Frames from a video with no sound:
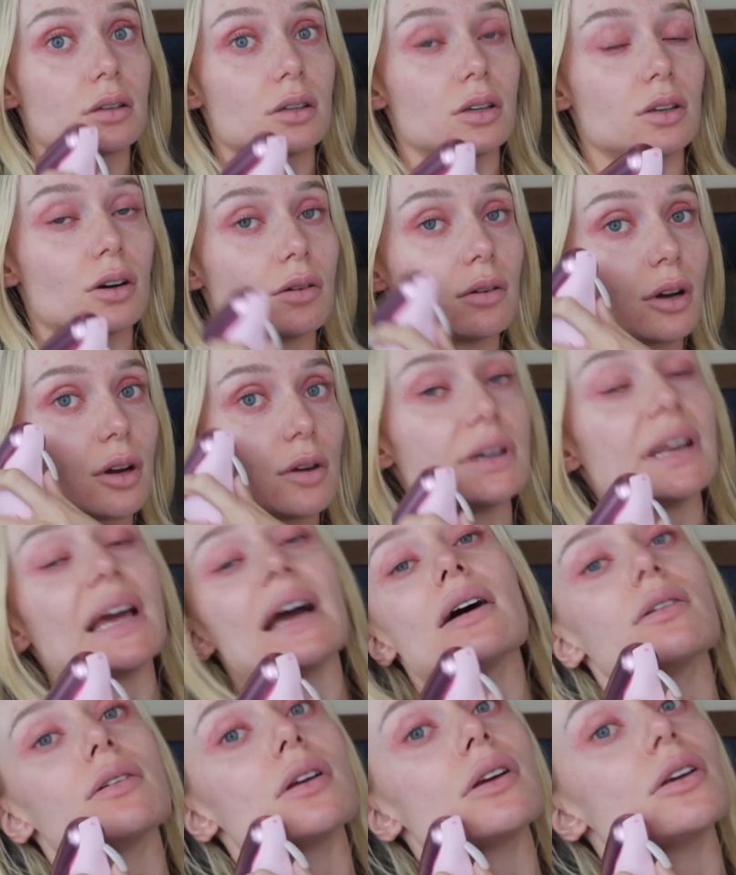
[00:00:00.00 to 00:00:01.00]
You don't go
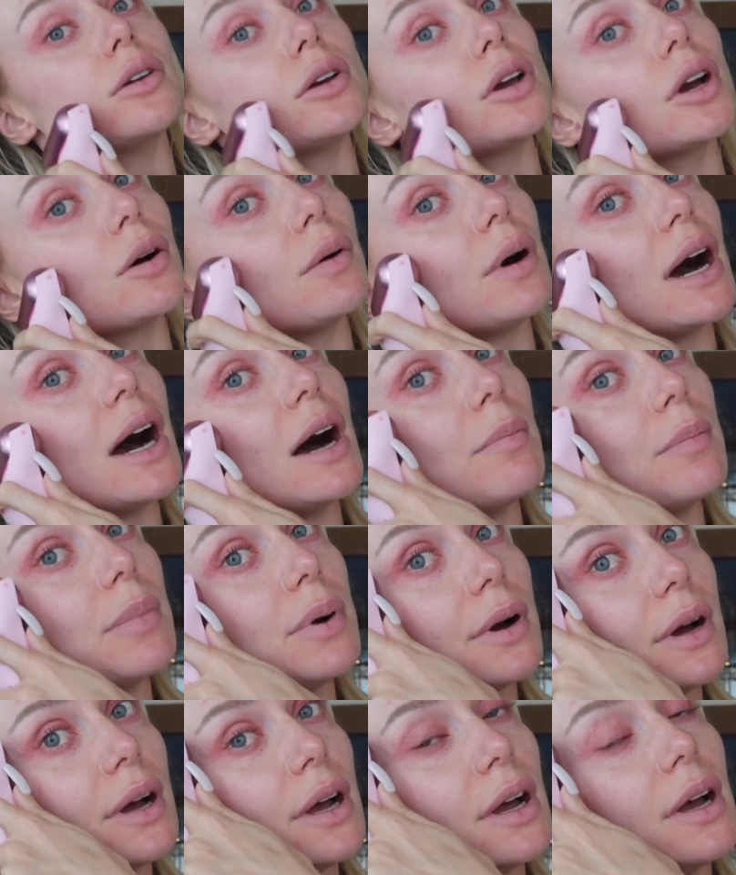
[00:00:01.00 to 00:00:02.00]
down, you go up
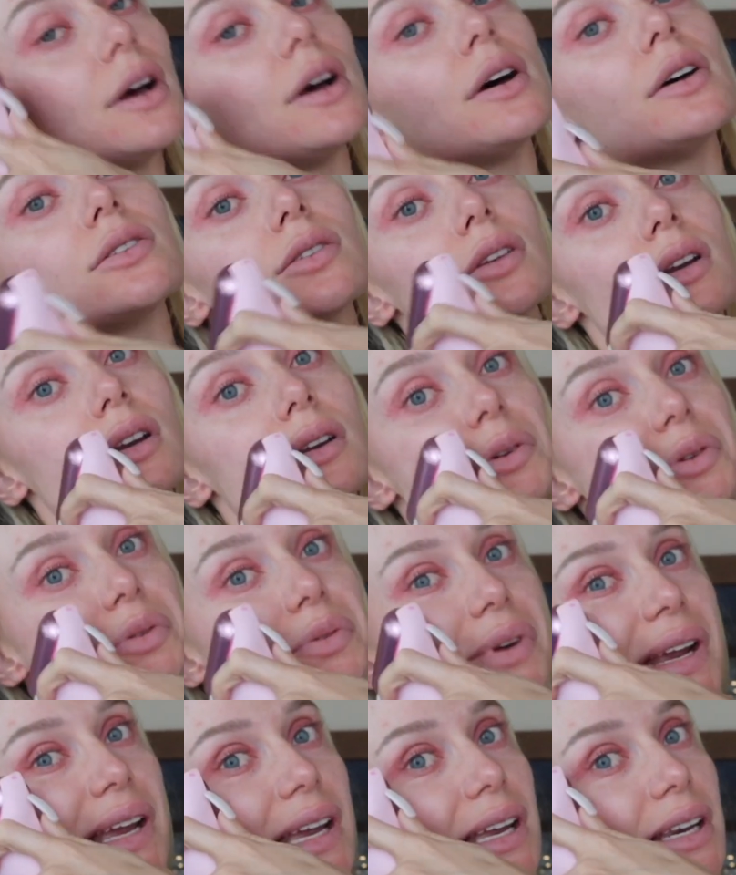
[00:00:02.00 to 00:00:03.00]
so that it
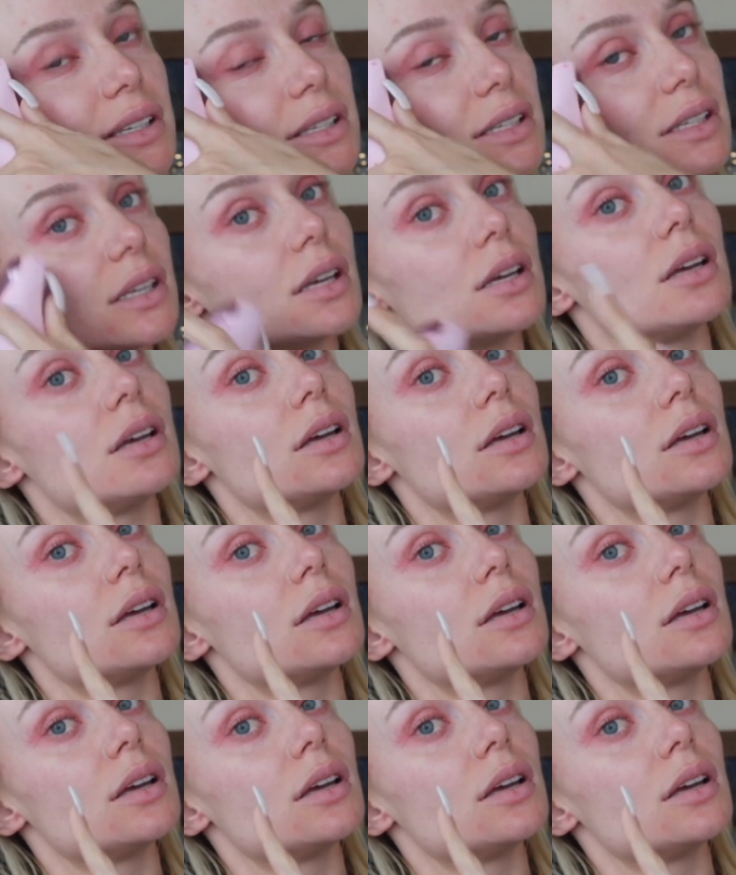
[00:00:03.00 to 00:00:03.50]
drains